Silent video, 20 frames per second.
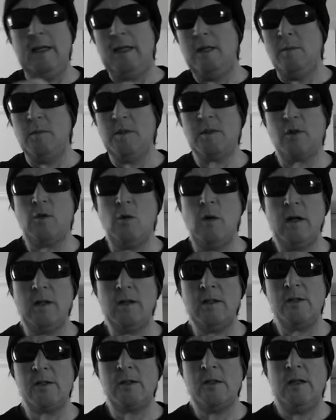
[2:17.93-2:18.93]
eating them as quick
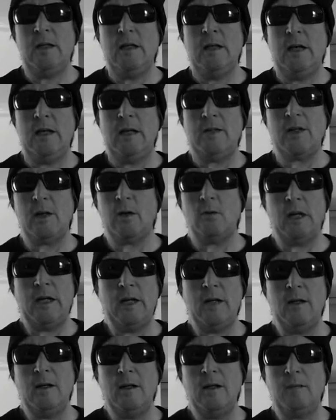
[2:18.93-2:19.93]
as they're
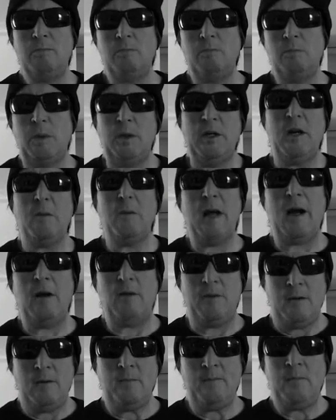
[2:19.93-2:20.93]
ready to put in their
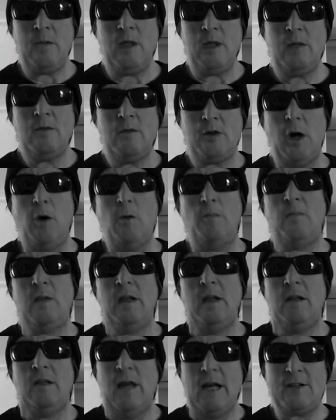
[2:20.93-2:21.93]
mouth. So,
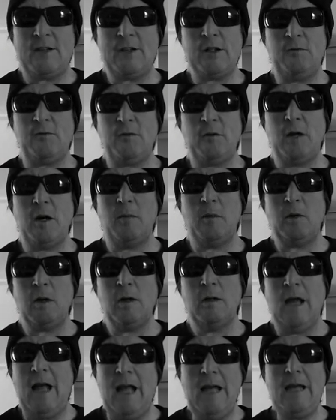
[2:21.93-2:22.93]
that's it for
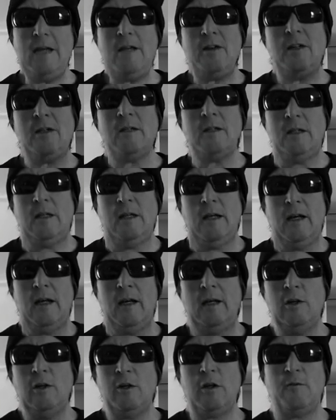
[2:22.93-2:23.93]
number 8.
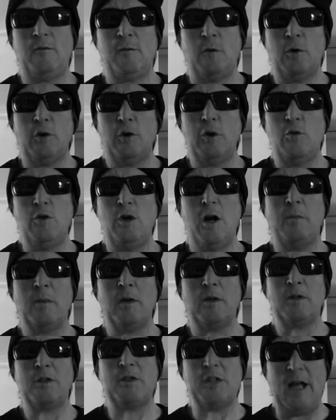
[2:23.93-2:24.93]
Looking forward to
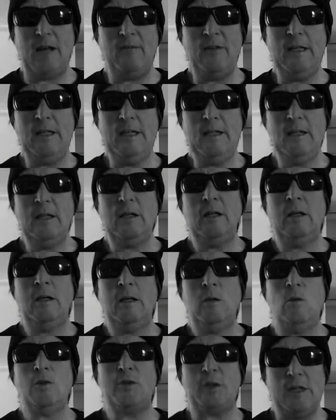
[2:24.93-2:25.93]
number 7.
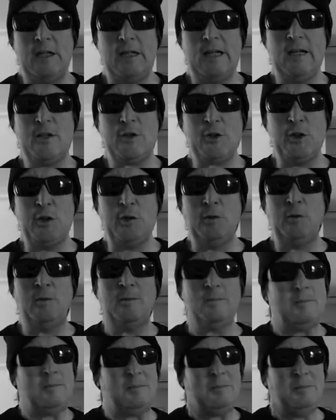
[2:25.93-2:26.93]
We'll see you again
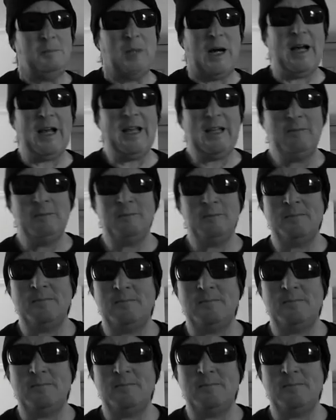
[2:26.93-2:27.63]
soon. Bye.